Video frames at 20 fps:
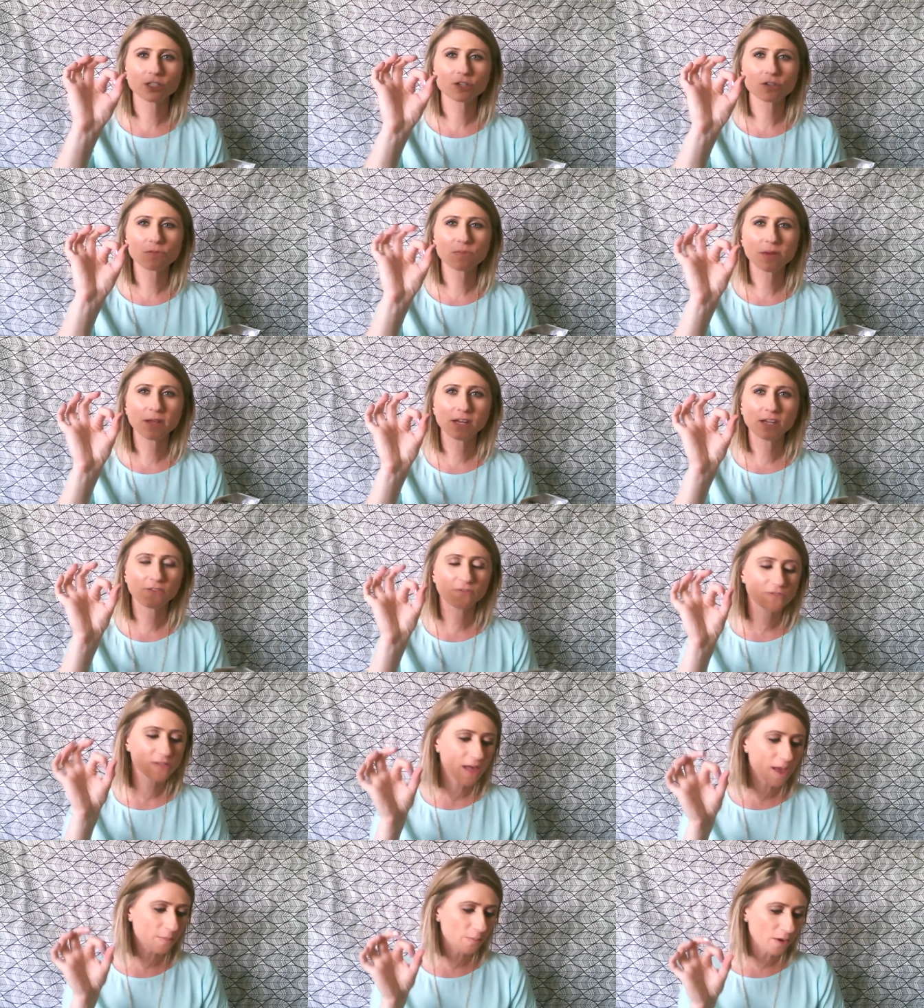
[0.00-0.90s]
little mini
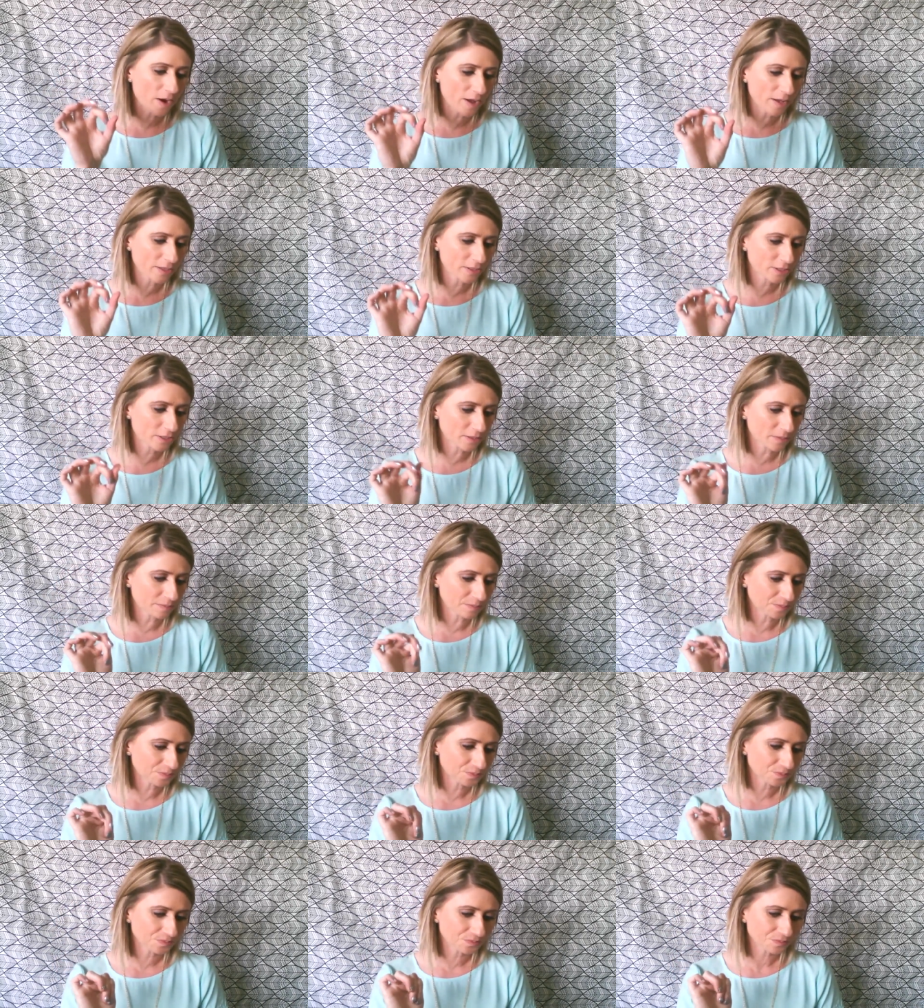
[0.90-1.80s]
flatbreads.
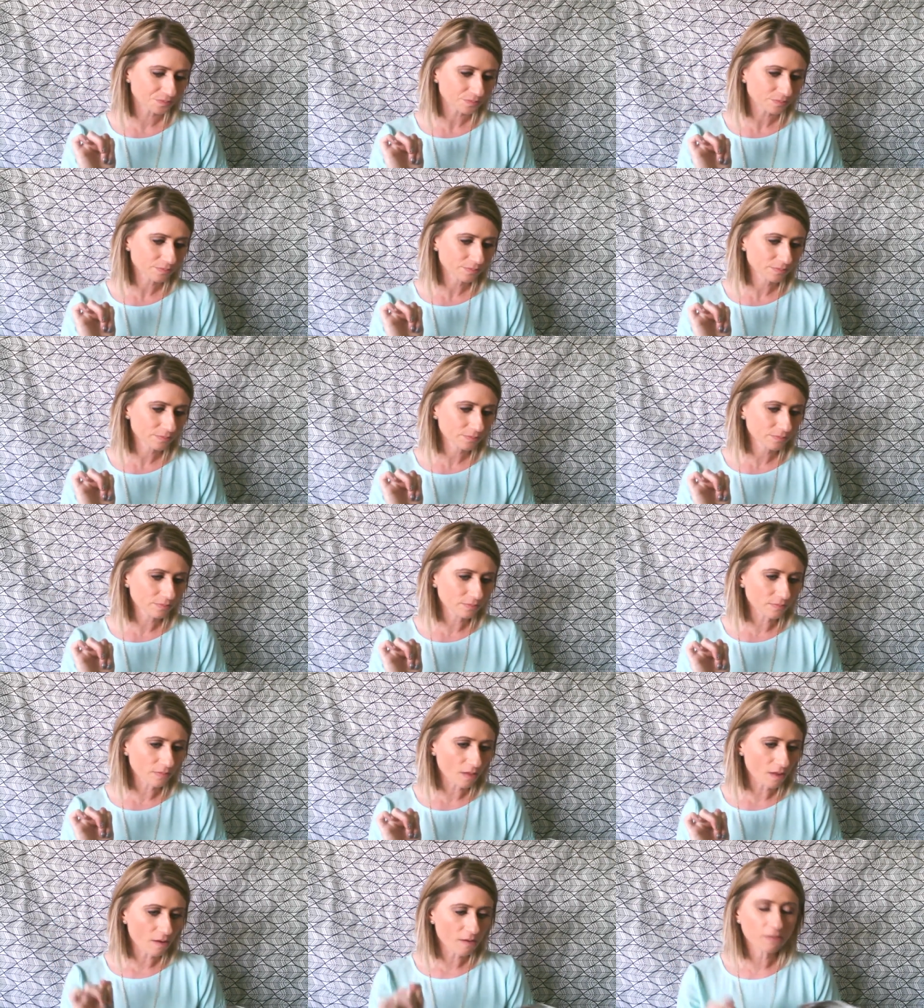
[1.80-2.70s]

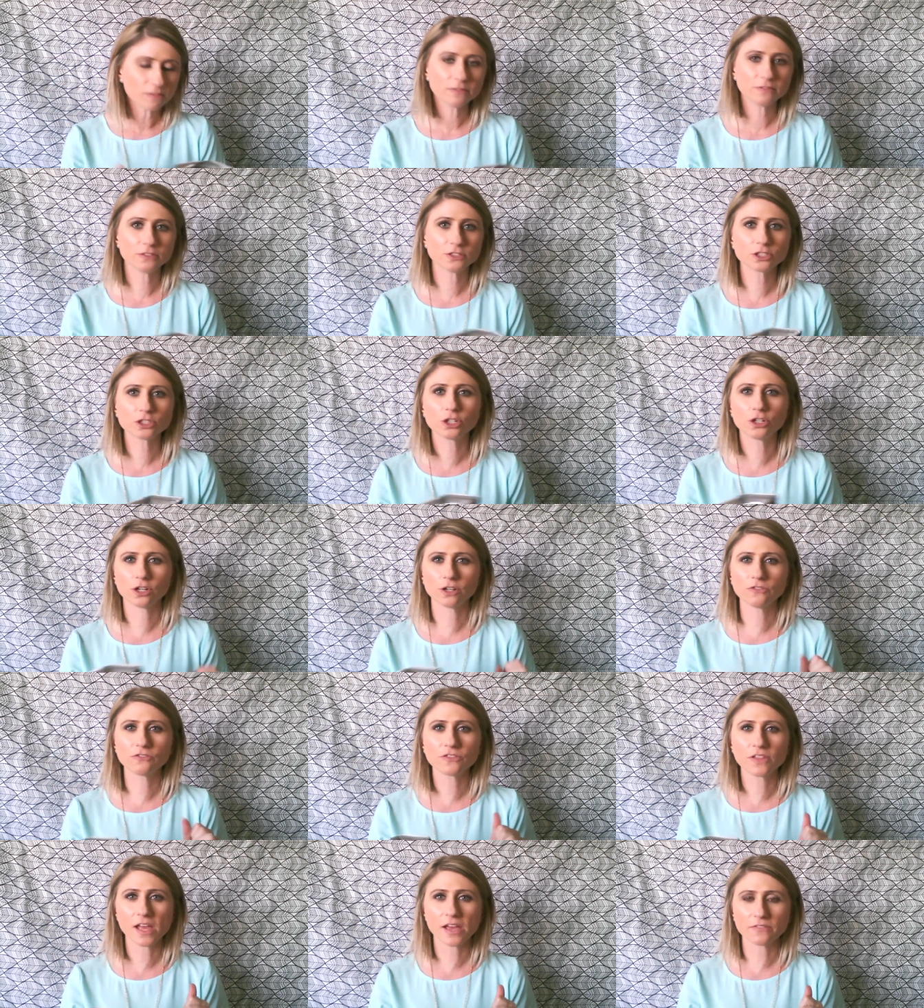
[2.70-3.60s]
It's good
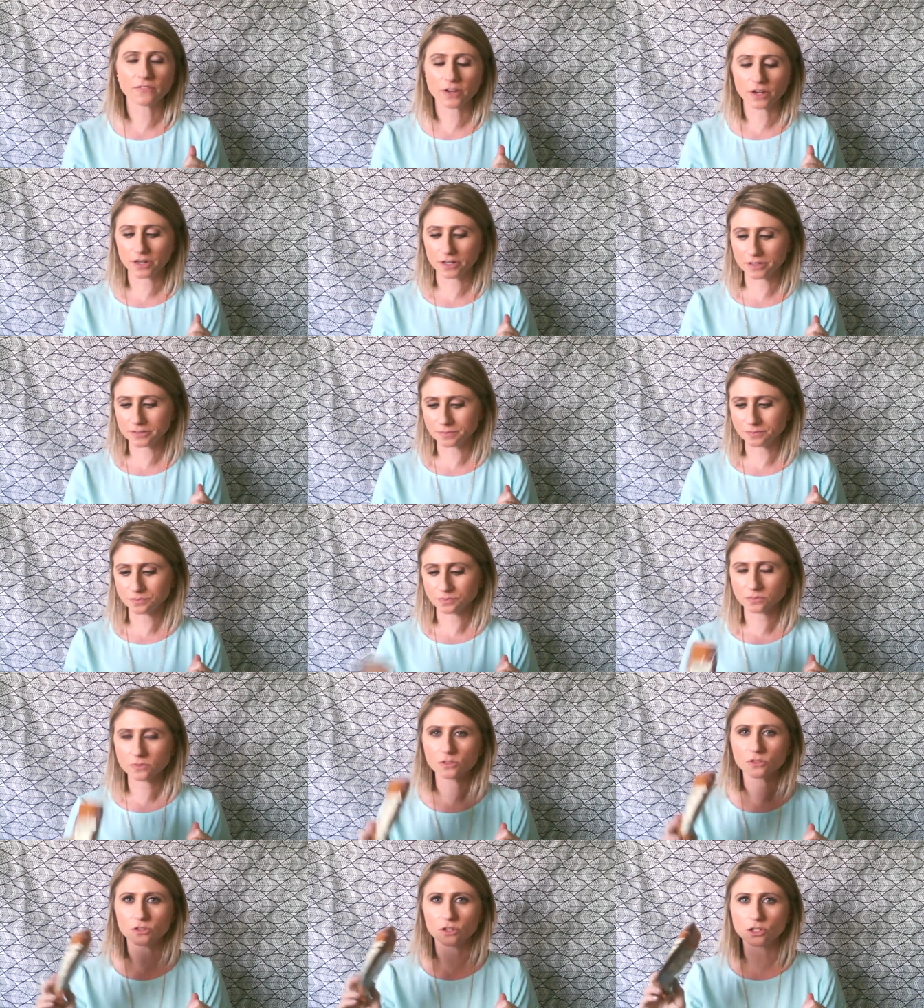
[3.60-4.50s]
flavor.
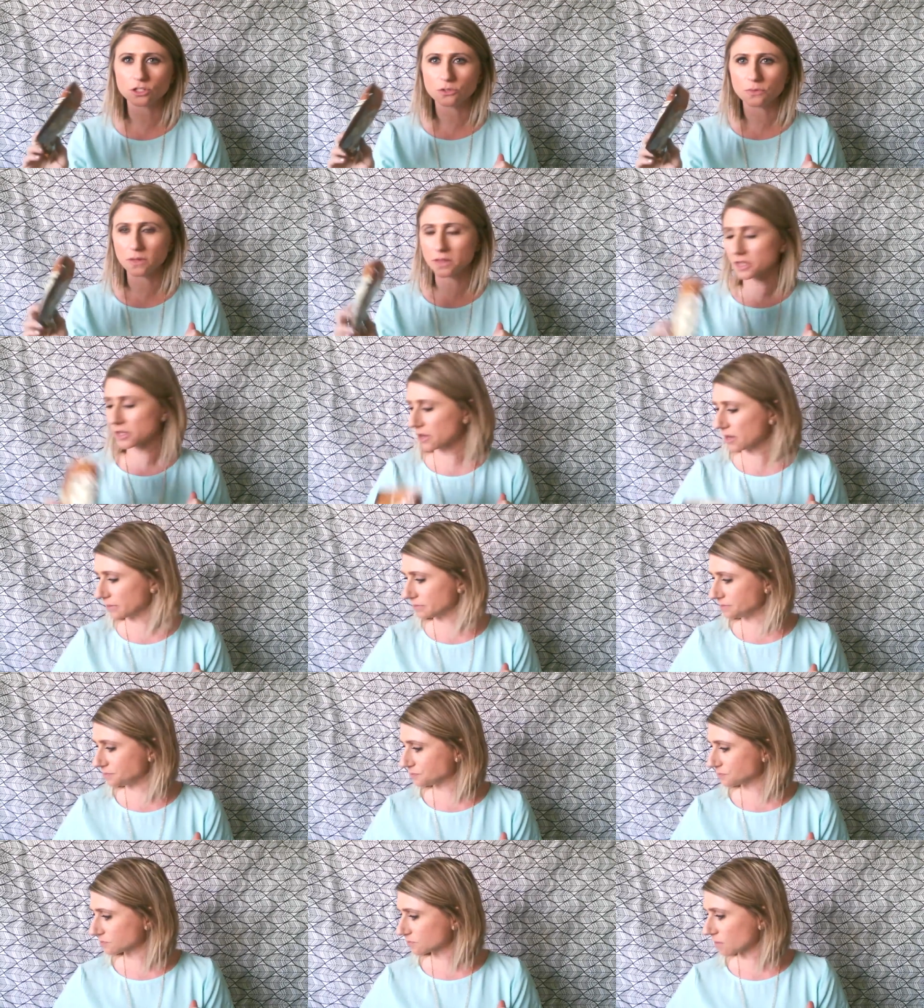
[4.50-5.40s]
Those are really good.